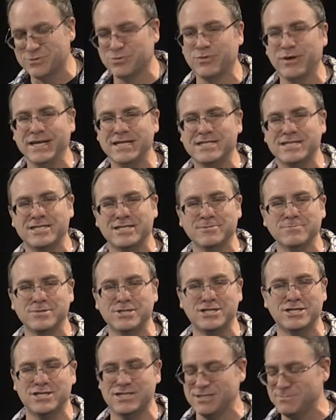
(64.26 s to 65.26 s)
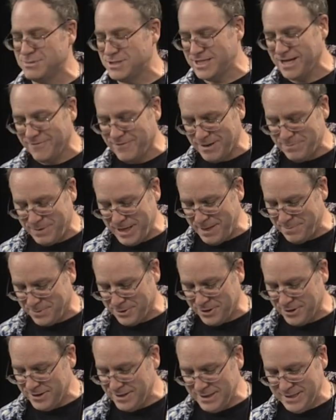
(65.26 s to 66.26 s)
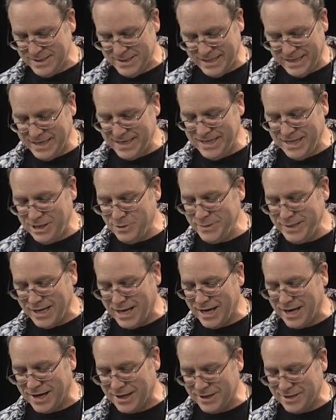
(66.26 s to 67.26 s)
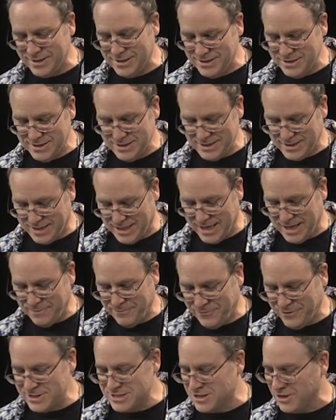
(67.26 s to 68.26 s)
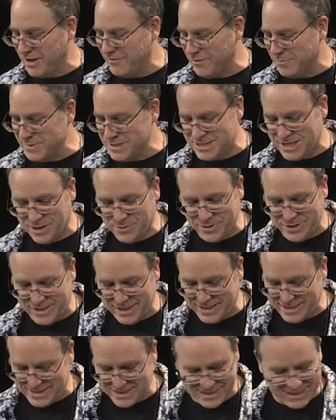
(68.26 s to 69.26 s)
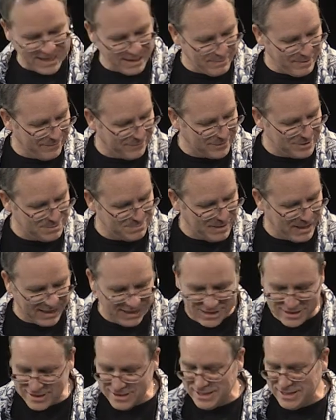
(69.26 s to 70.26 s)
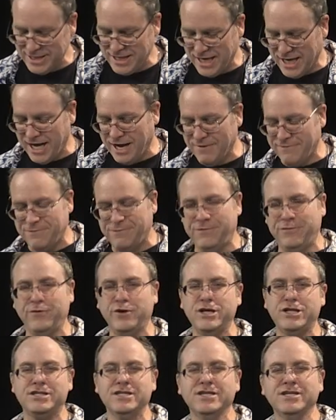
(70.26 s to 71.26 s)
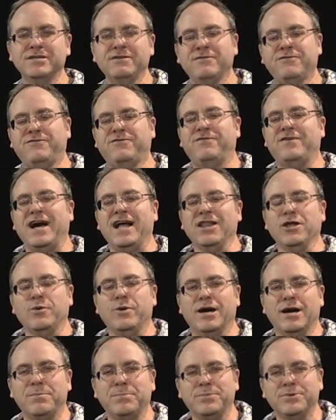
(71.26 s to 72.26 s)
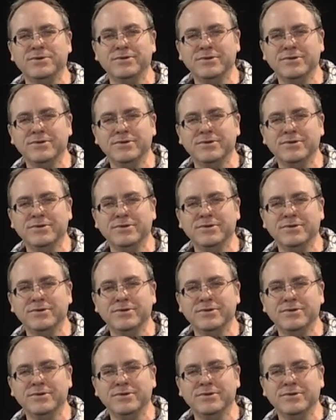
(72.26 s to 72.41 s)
write some stuff on paper. And here we are. First off, I'm going to start with this. It's not my first page. Foot follow-up.